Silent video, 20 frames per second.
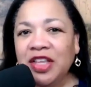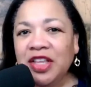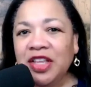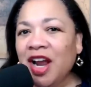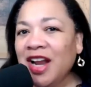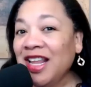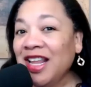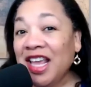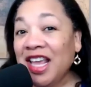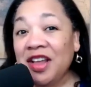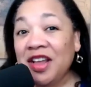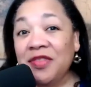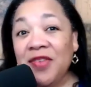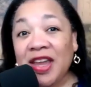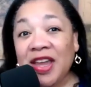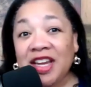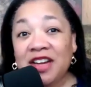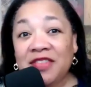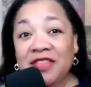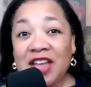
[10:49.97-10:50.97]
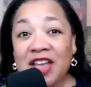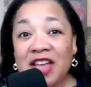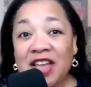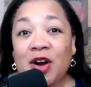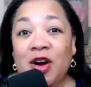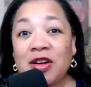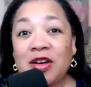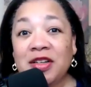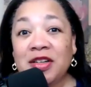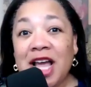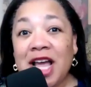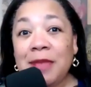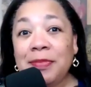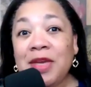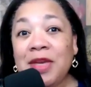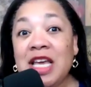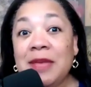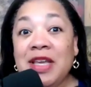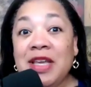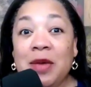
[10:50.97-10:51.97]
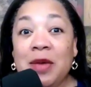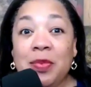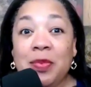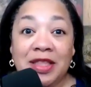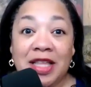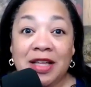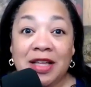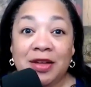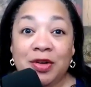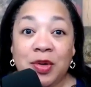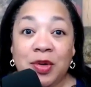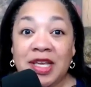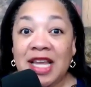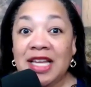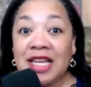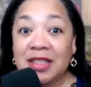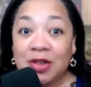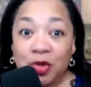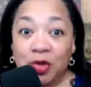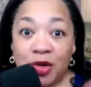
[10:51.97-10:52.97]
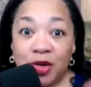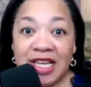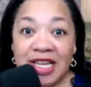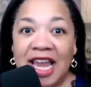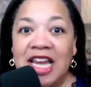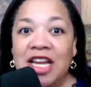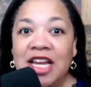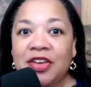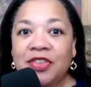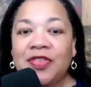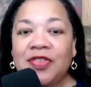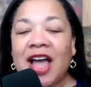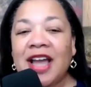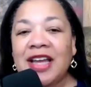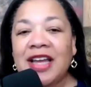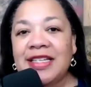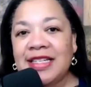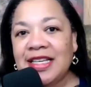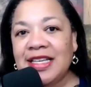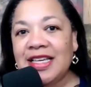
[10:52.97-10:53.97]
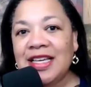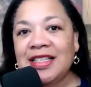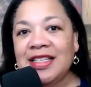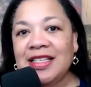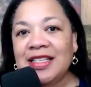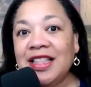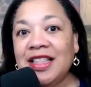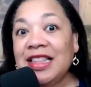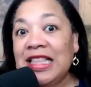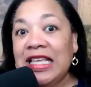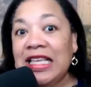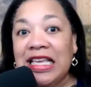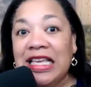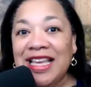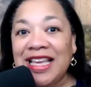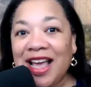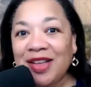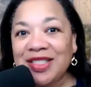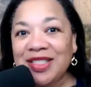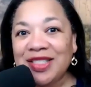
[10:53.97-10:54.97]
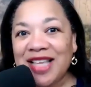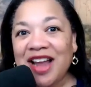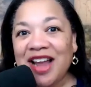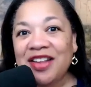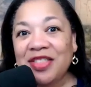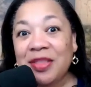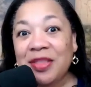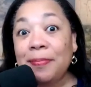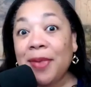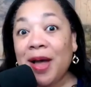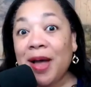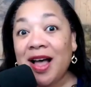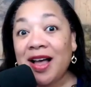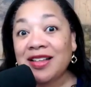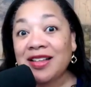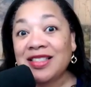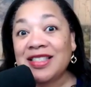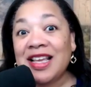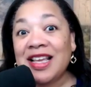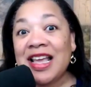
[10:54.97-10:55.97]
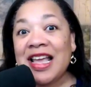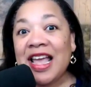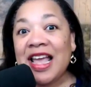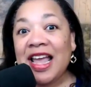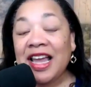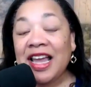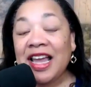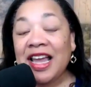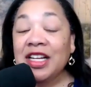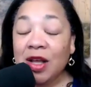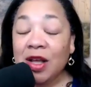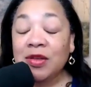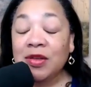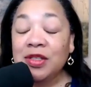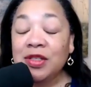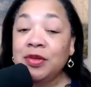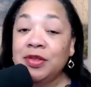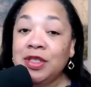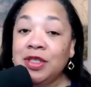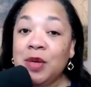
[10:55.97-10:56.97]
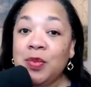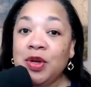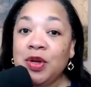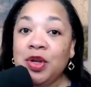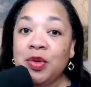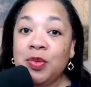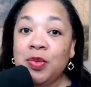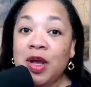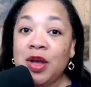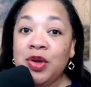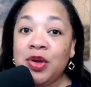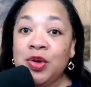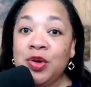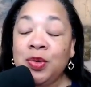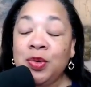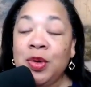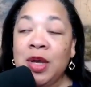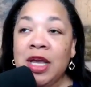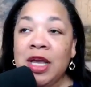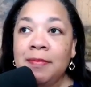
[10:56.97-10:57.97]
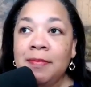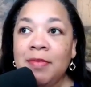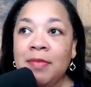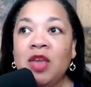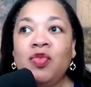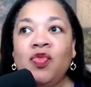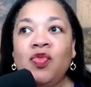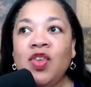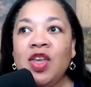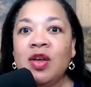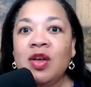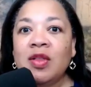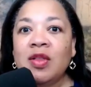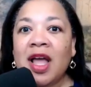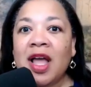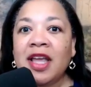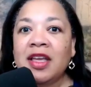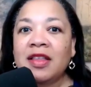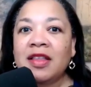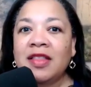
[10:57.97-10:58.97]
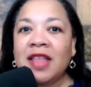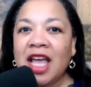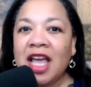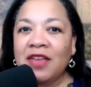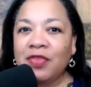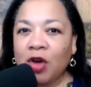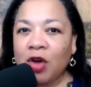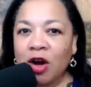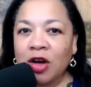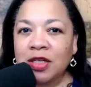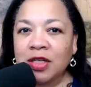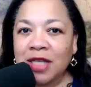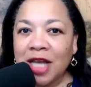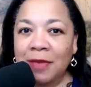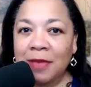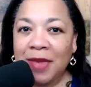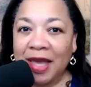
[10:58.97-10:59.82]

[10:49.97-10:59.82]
they're not innovative. They have a hard time coming up with creative ideas and thinking outside of the box. And it's also someone who may feel like they have a hard